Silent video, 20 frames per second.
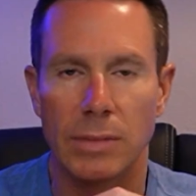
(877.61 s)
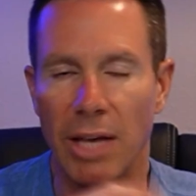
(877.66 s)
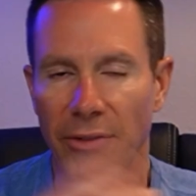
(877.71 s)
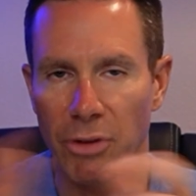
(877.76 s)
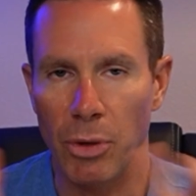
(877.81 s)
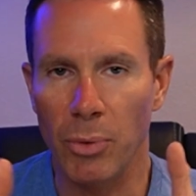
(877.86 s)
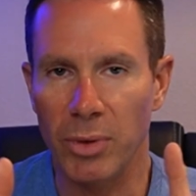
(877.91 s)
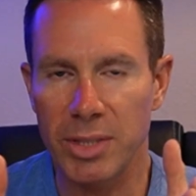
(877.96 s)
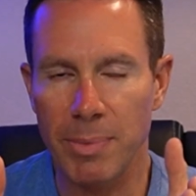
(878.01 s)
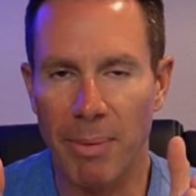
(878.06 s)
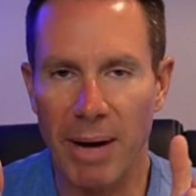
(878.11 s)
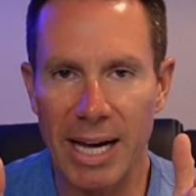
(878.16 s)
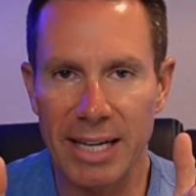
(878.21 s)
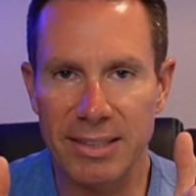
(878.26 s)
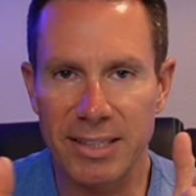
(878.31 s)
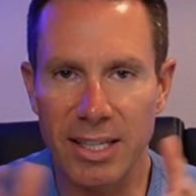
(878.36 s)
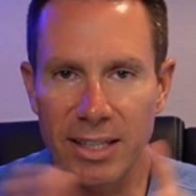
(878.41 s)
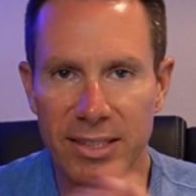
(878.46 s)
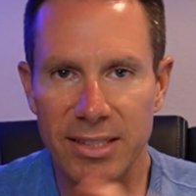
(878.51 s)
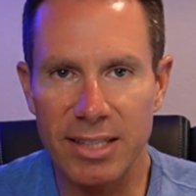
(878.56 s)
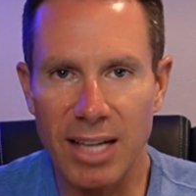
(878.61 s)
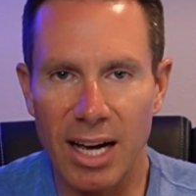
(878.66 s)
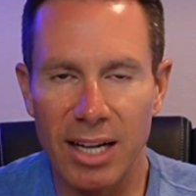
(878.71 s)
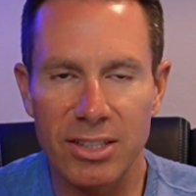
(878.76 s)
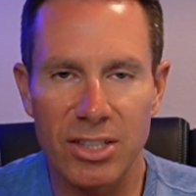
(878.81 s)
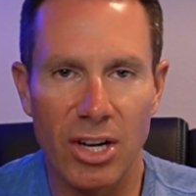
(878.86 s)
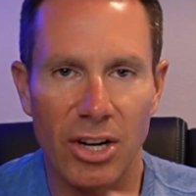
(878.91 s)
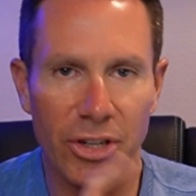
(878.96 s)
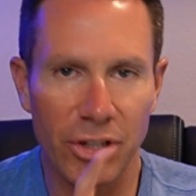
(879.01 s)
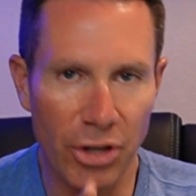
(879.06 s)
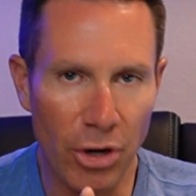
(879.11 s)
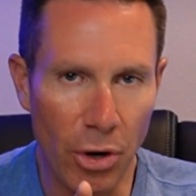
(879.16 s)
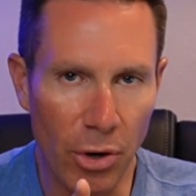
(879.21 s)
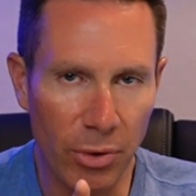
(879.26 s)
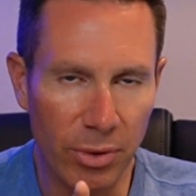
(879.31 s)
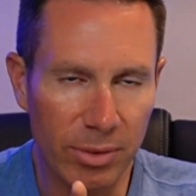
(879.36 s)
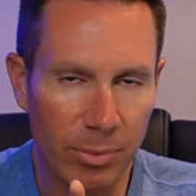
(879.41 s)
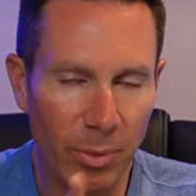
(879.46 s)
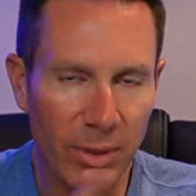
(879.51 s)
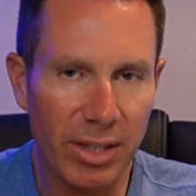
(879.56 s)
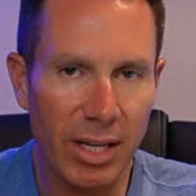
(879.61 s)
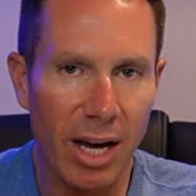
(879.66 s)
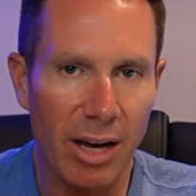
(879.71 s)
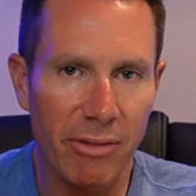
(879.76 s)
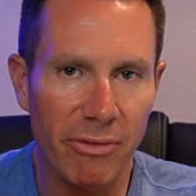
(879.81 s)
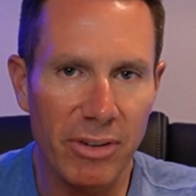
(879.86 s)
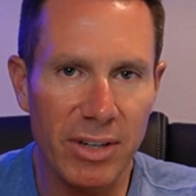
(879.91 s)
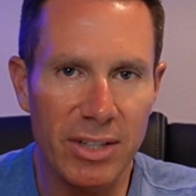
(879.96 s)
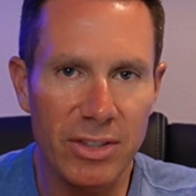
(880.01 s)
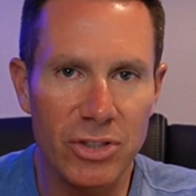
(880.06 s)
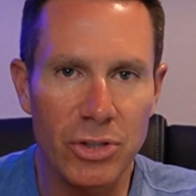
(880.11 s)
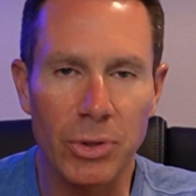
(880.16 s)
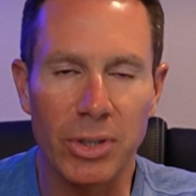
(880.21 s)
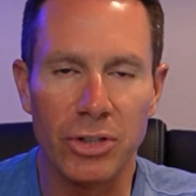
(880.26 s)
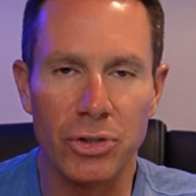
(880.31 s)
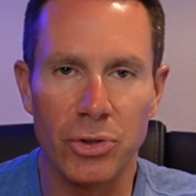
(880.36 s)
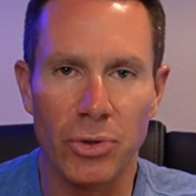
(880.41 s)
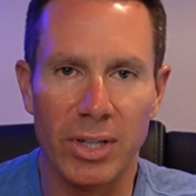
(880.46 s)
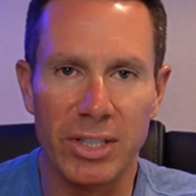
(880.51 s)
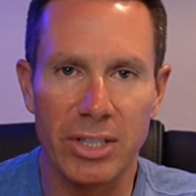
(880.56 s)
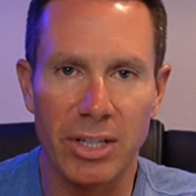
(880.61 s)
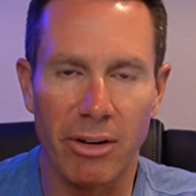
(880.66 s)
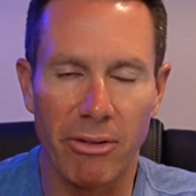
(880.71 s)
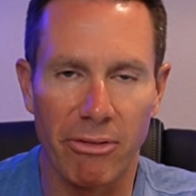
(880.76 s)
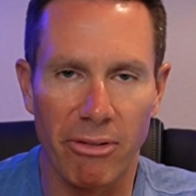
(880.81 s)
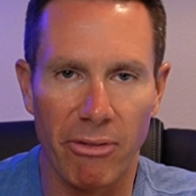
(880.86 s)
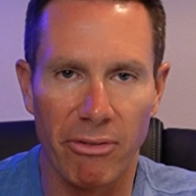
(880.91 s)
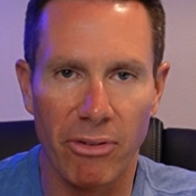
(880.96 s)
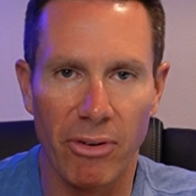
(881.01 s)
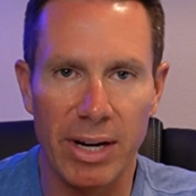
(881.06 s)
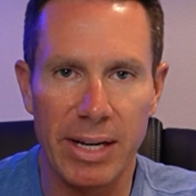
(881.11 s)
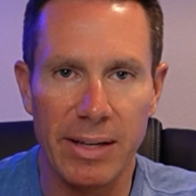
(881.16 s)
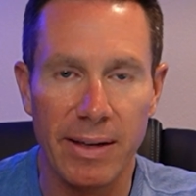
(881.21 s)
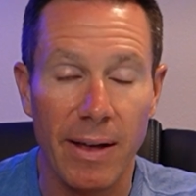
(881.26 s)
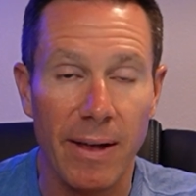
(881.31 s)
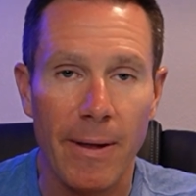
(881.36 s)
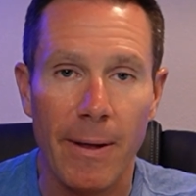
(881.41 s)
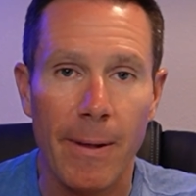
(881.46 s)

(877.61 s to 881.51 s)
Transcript: If you want to buy and sell stocks on your own with confidence, you can join Tykr for free.